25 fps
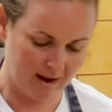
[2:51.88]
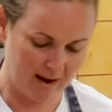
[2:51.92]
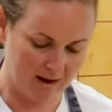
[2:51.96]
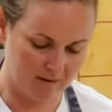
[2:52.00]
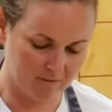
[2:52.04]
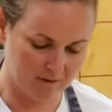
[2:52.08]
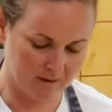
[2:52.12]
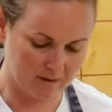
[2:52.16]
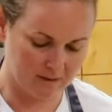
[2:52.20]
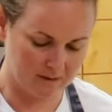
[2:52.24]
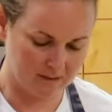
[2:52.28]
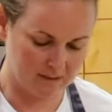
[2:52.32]

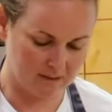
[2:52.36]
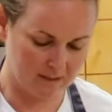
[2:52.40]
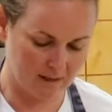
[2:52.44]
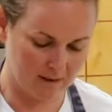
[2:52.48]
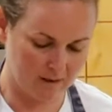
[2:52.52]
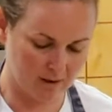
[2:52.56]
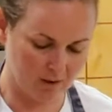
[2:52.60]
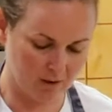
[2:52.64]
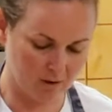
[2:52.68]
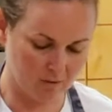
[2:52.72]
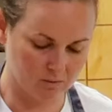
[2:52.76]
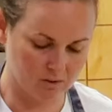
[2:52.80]
flavours
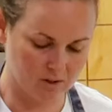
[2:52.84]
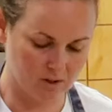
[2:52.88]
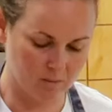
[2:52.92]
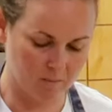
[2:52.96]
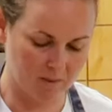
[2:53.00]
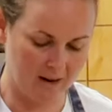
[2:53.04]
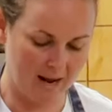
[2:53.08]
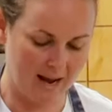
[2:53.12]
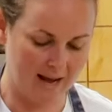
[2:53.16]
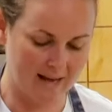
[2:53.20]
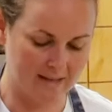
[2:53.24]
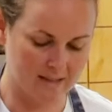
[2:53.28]
that are going
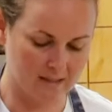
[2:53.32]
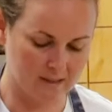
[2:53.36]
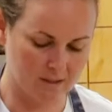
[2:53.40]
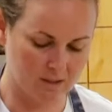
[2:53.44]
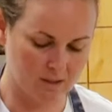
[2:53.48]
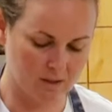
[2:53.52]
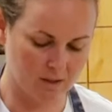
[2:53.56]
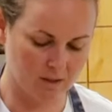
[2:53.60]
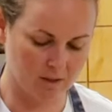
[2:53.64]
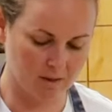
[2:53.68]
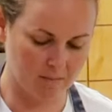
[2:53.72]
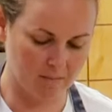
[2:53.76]
to be added
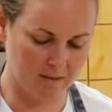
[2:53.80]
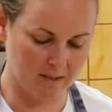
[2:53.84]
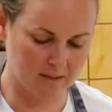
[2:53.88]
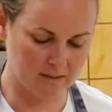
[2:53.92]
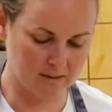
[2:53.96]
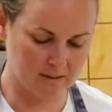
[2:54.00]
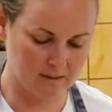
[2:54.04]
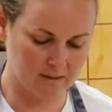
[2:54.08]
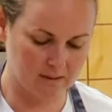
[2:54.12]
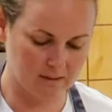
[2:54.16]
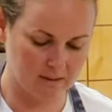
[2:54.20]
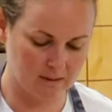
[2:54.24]
to your
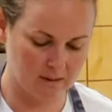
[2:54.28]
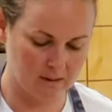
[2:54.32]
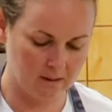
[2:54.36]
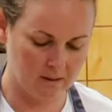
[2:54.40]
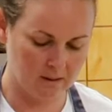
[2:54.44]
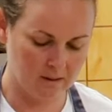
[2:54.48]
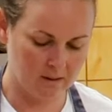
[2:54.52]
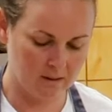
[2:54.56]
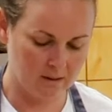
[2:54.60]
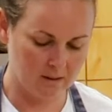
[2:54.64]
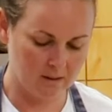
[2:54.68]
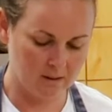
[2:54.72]
mince.
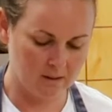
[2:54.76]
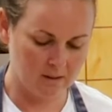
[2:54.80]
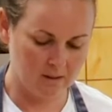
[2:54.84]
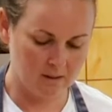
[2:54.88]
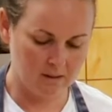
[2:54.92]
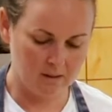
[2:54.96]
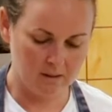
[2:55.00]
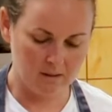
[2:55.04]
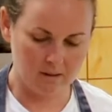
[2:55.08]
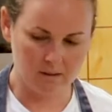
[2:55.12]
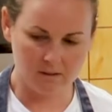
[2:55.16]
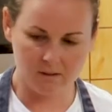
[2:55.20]

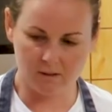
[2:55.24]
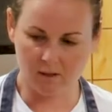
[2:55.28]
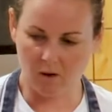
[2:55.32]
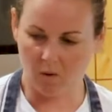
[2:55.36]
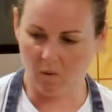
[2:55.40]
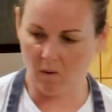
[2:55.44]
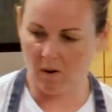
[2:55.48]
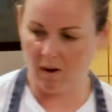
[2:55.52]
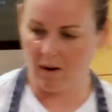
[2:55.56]
So